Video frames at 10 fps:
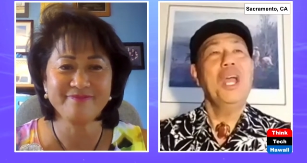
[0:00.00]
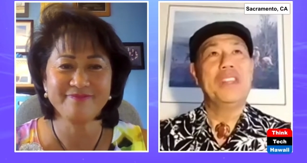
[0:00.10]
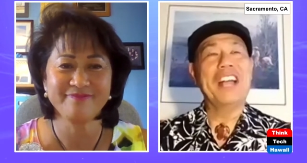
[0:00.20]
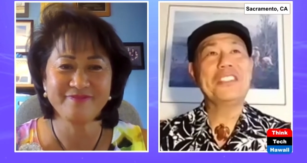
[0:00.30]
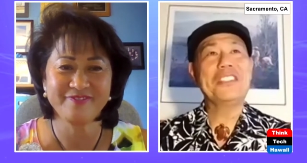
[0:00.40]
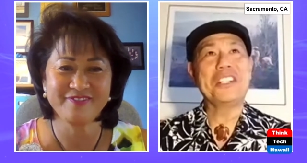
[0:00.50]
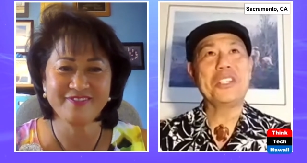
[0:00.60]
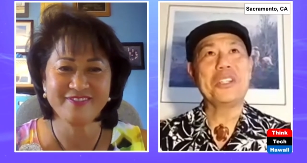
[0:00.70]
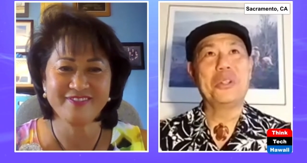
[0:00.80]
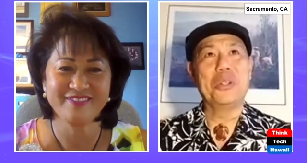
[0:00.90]
Speaker 1: That's
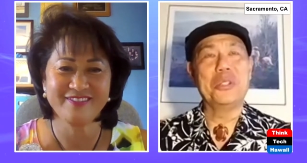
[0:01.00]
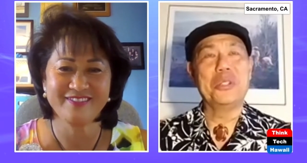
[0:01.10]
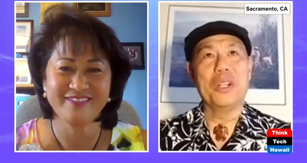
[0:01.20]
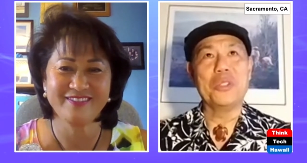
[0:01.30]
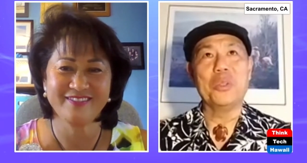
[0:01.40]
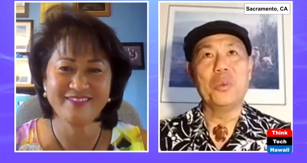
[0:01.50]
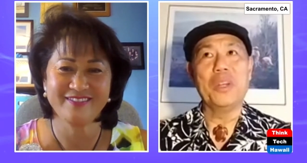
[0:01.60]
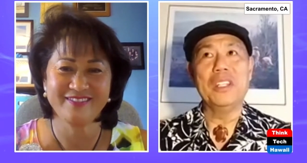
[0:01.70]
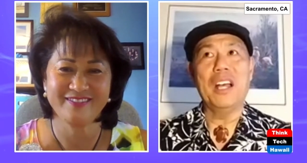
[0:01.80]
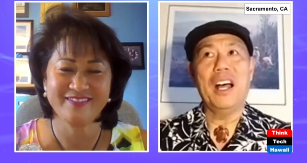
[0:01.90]
such a good question,
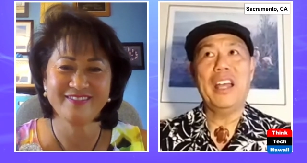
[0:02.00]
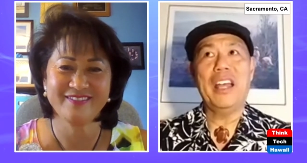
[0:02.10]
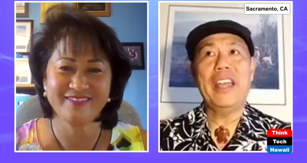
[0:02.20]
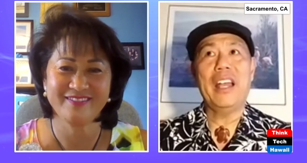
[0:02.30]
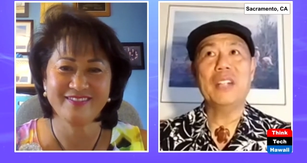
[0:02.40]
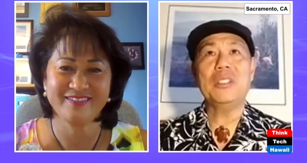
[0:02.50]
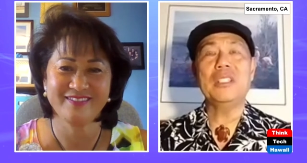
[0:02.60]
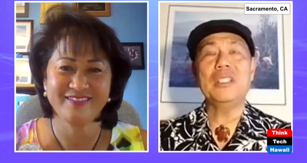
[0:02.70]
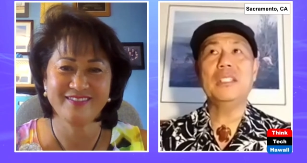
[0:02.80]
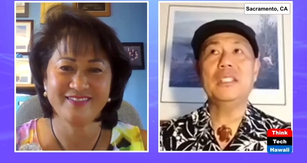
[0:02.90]
Wendy. I
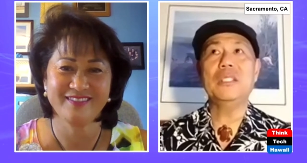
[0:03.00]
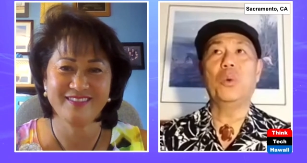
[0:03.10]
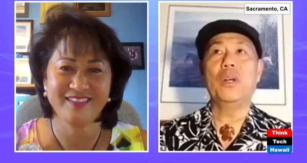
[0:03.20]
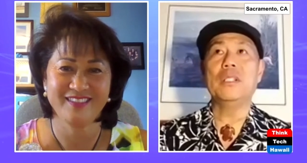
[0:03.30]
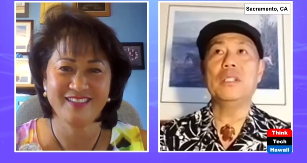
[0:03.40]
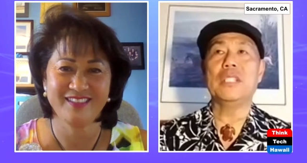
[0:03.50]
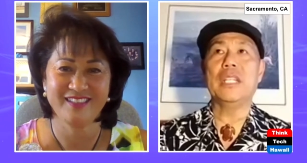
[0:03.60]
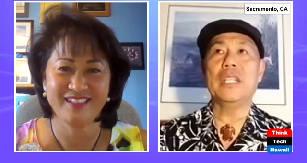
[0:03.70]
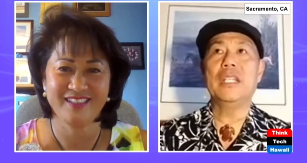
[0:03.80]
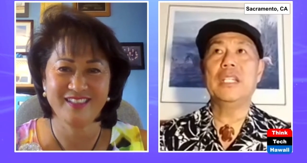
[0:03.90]
actually
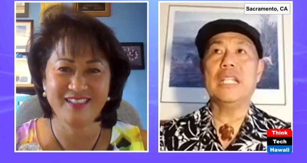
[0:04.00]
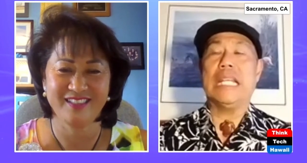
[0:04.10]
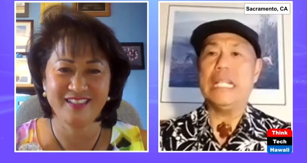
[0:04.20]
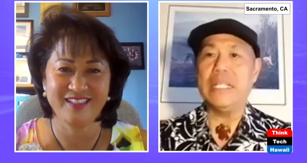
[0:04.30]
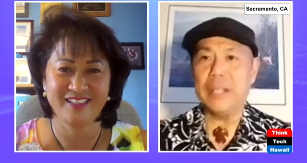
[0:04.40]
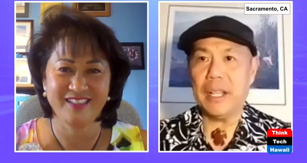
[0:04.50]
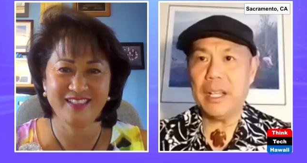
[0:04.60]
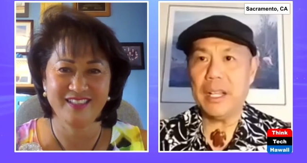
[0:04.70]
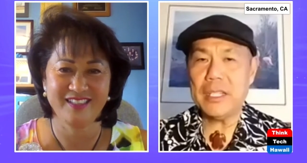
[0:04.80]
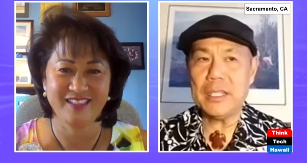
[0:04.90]
was in
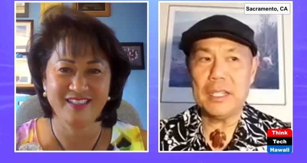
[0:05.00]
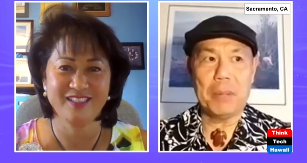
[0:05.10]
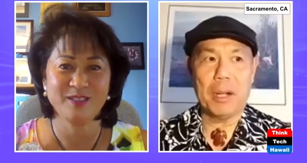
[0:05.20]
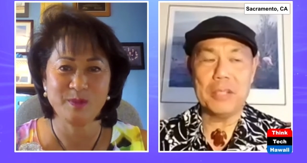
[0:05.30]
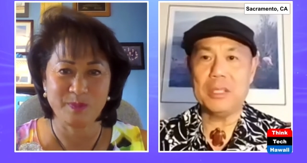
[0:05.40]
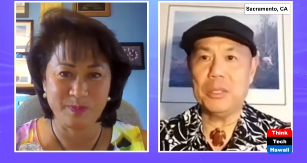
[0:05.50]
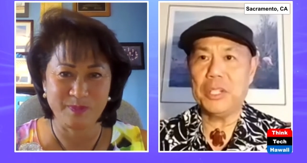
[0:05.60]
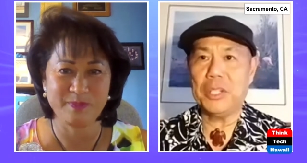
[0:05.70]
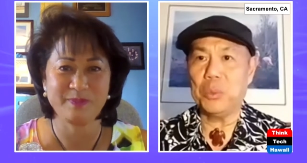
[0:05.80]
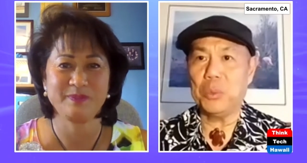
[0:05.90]
India, uh,
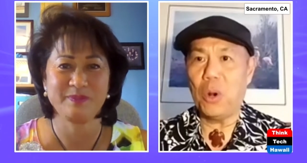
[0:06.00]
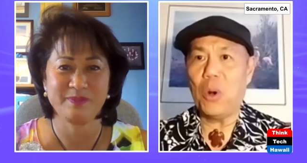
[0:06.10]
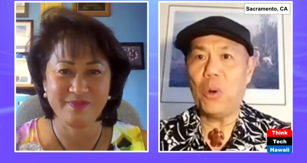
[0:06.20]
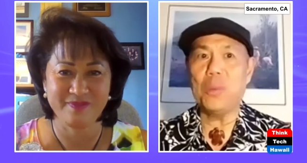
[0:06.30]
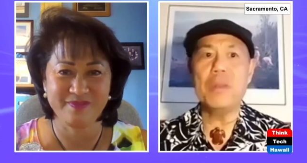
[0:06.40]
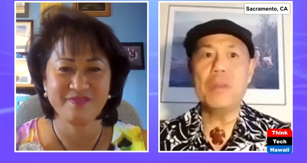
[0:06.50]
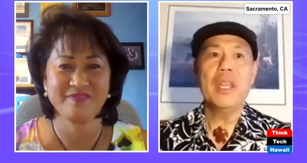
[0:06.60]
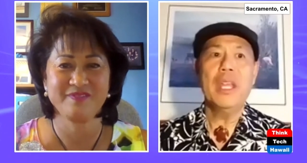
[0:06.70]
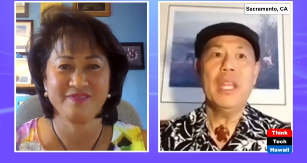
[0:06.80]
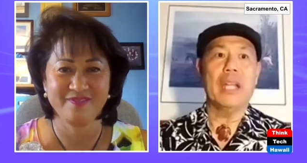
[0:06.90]
Barcelona, and Rome
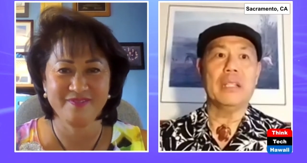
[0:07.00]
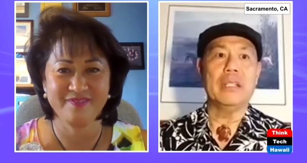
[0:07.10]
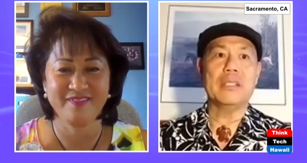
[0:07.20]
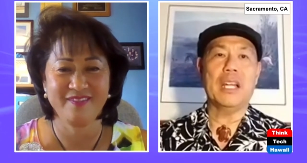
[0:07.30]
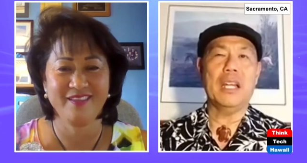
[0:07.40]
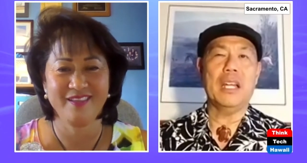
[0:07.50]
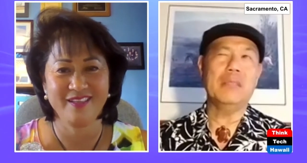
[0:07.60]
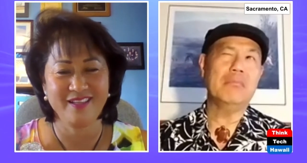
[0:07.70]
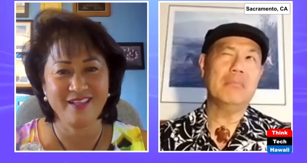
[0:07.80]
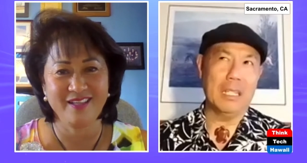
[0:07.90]
at this
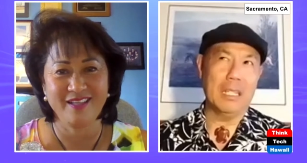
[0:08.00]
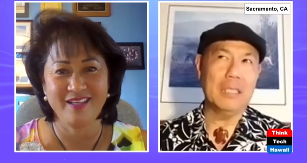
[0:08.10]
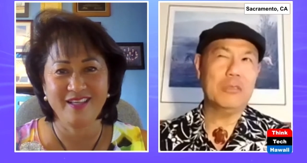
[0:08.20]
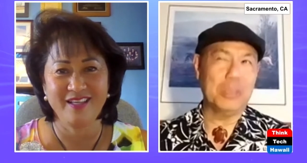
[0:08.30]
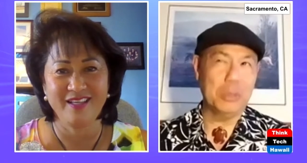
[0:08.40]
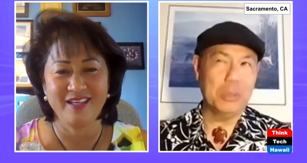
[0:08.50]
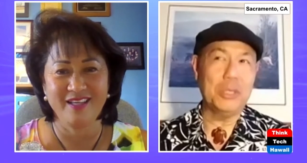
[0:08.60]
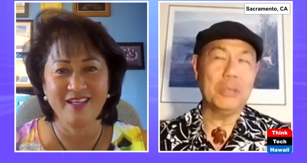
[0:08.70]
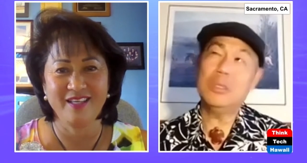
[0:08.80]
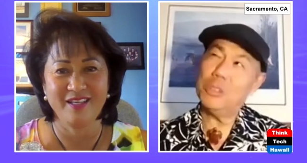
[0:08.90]
time uh,
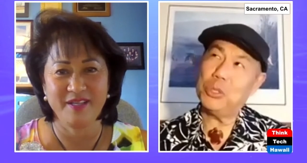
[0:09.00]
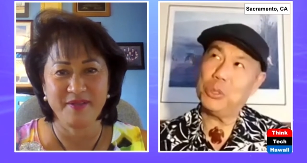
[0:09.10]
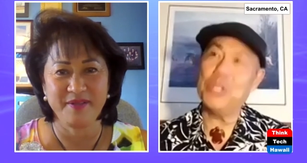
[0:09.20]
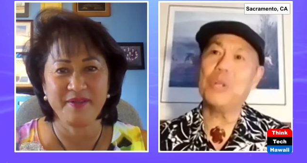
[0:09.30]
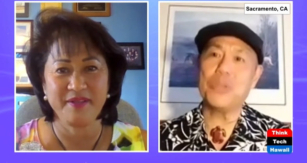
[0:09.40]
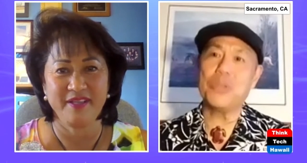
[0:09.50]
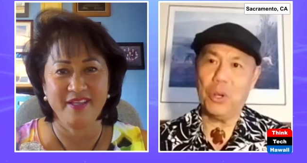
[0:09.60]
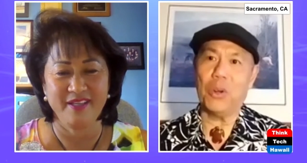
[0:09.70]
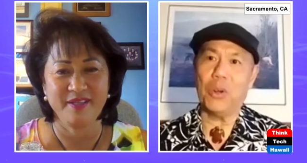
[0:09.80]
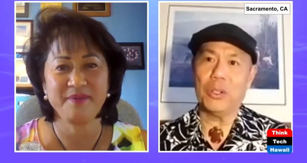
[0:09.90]
two uh, two years
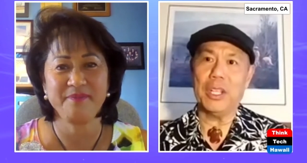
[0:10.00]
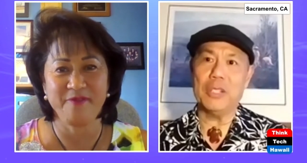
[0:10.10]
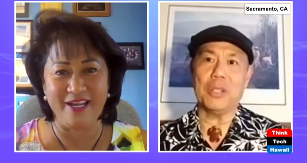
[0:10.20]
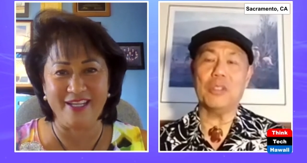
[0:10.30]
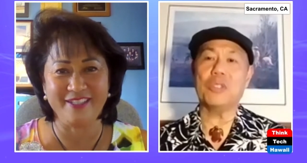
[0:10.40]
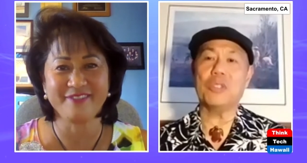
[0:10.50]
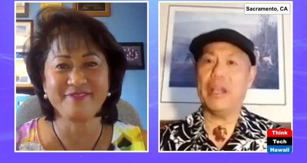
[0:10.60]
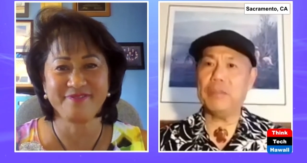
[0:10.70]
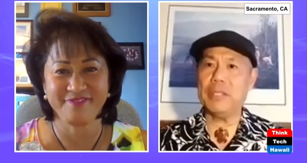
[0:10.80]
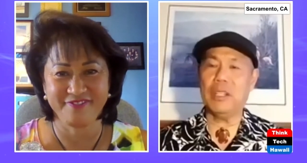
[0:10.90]
ago. Okay, so I was
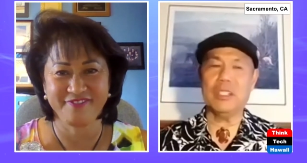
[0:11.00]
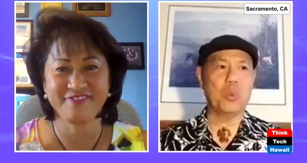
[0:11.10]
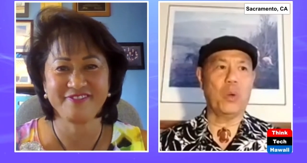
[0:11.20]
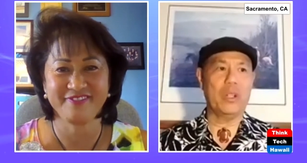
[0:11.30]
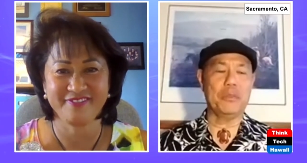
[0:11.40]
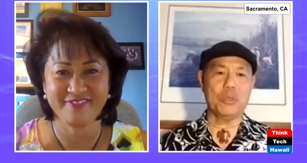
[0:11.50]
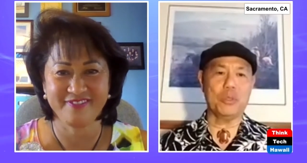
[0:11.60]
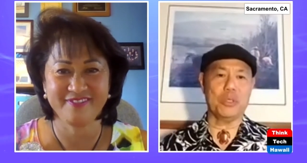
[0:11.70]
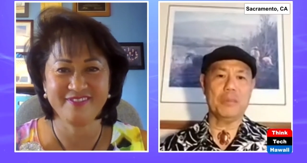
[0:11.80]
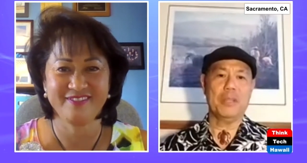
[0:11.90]
traveling on this wonderful
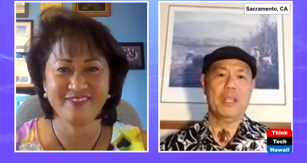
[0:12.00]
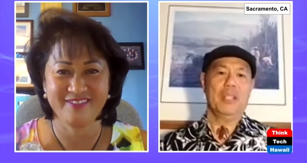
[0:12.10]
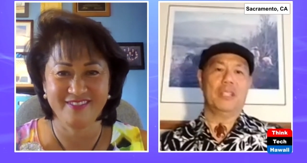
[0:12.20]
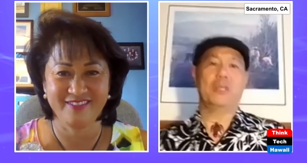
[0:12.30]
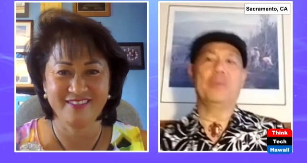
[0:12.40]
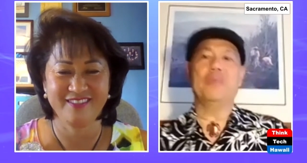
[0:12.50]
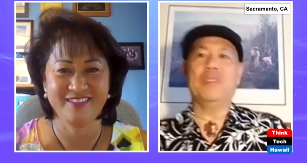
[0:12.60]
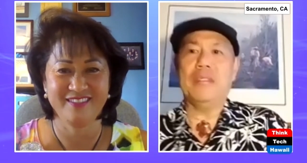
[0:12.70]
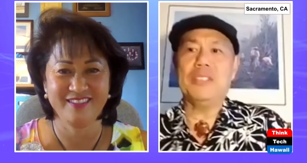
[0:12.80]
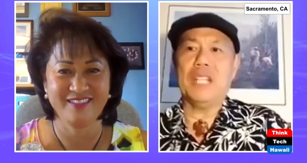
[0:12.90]
trip, the trip of a
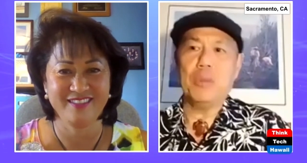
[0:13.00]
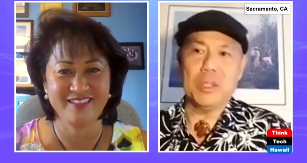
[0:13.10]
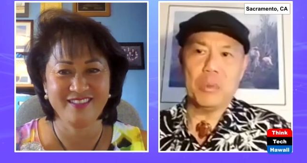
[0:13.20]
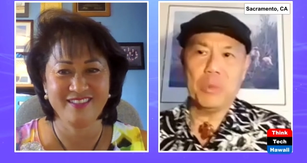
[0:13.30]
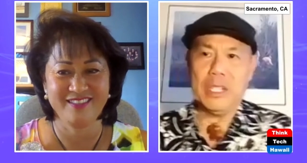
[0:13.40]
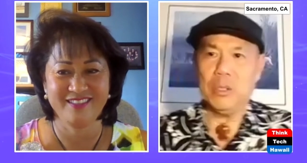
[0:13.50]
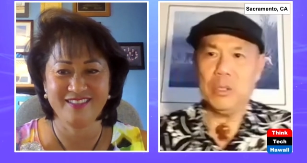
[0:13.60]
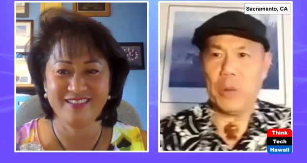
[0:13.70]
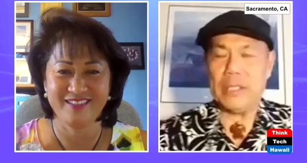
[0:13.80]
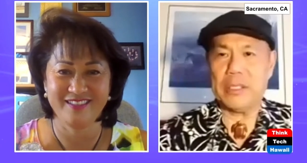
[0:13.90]
lifetime, with a really
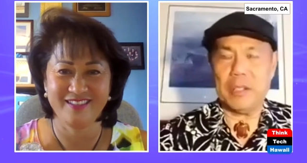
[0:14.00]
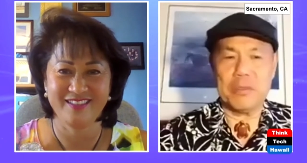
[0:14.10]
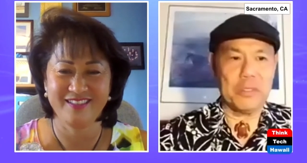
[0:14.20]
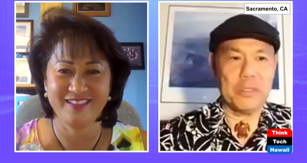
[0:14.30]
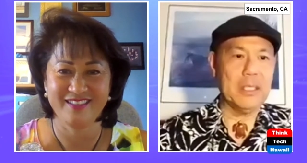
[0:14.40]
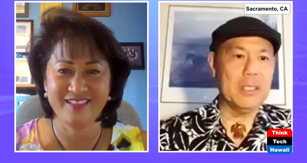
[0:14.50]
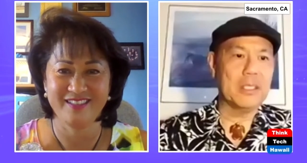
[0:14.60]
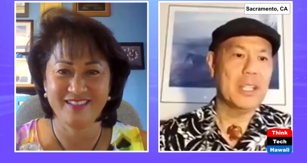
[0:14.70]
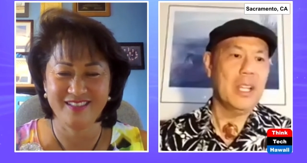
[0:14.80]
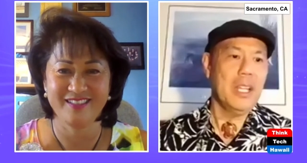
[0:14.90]
great set of friends.